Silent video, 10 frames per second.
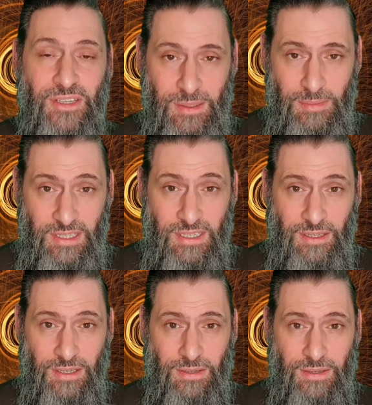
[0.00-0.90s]
I've got something to
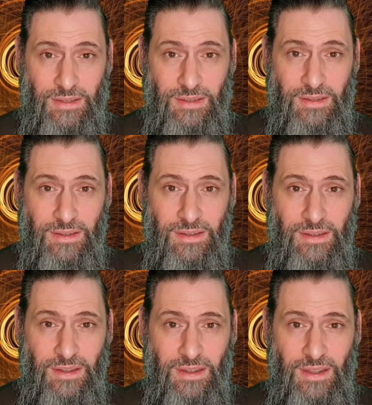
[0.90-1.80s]
tell you.
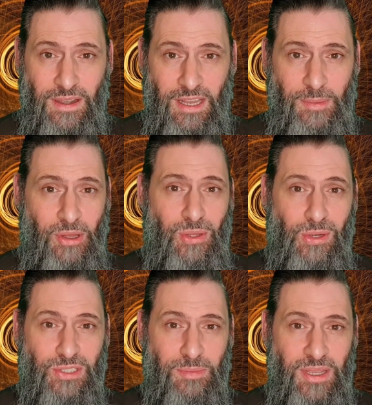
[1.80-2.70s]
And they both
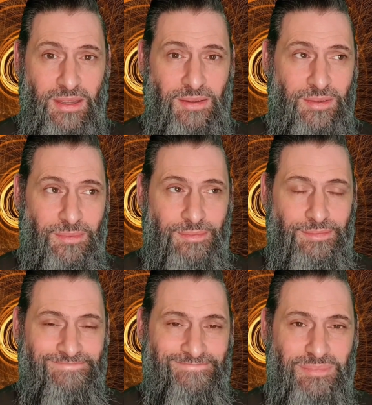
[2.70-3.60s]
looked at me
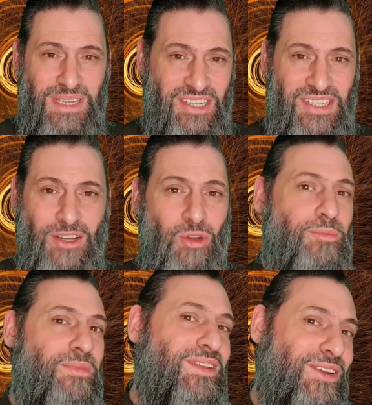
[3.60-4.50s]
because that
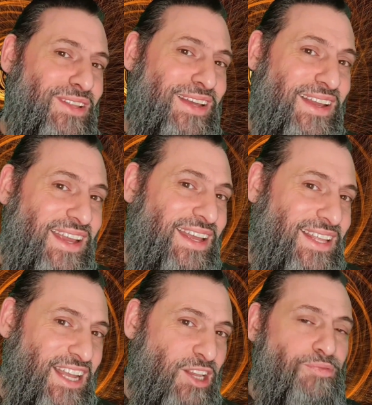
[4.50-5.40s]
couldn't,
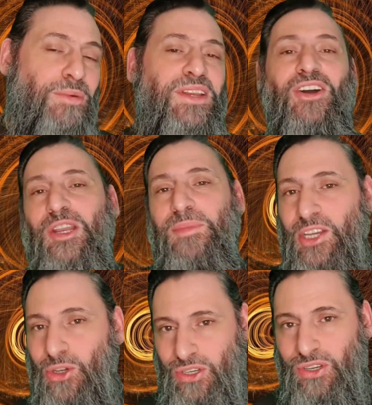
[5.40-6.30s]
it's probably not going to
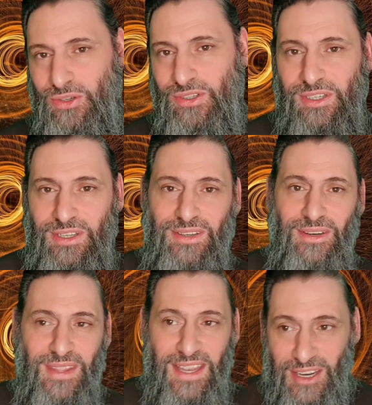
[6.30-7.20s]
be good news.
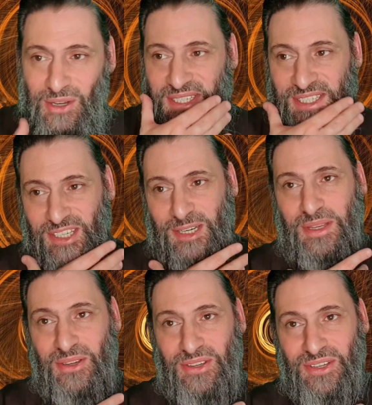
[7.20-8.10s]
They know it's not going
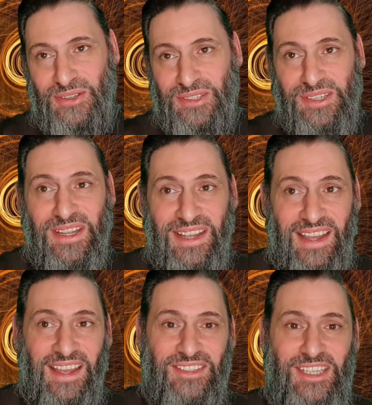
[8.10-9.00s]
to be good news.
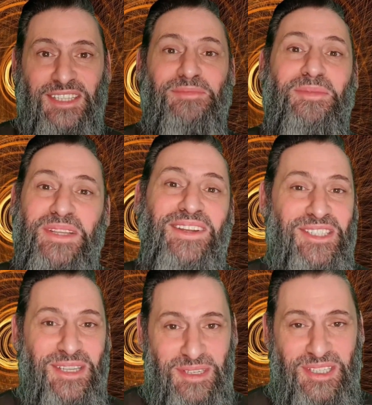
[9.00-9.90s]
So I said, Mum, Dad,
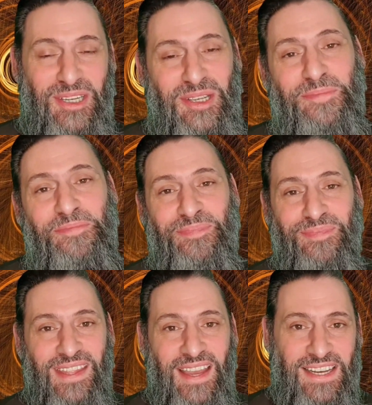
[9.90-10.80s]
I've got something to tell you.
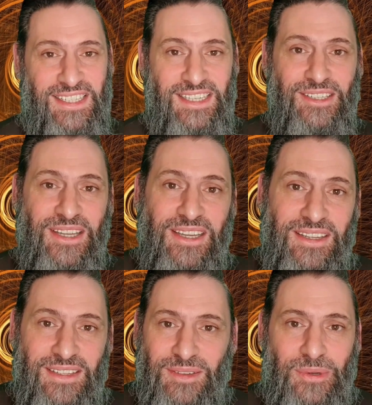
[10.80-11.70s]
And they said,
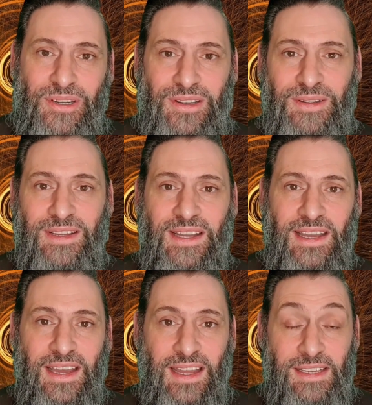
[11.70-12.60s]
okay, what?
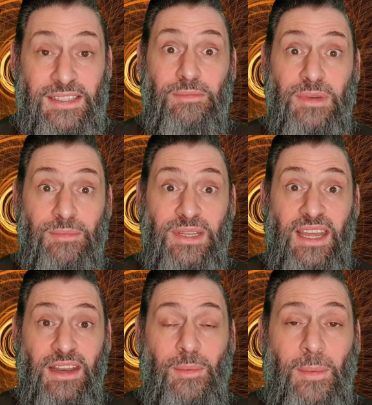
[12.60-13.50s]
I said, Mum,
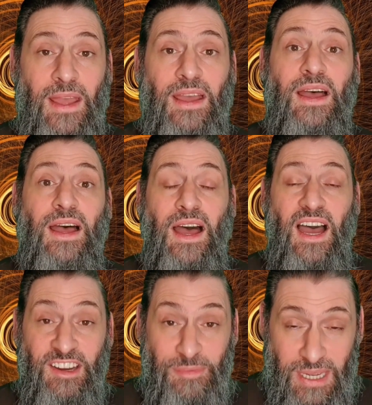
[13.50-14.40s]
Dad,
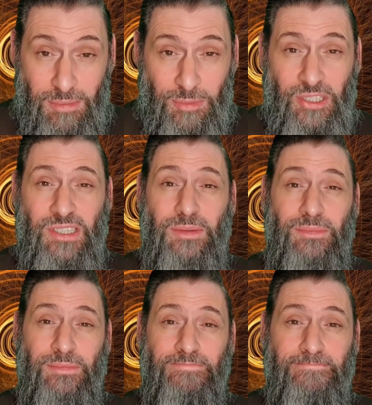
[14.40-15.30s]
I've become a
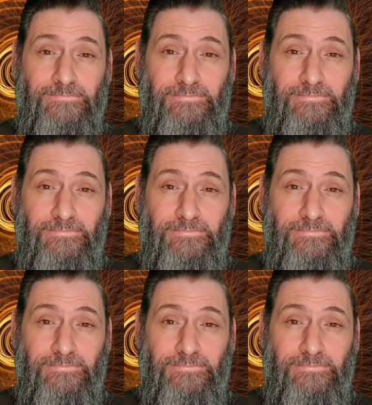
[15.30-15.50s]
Muslim.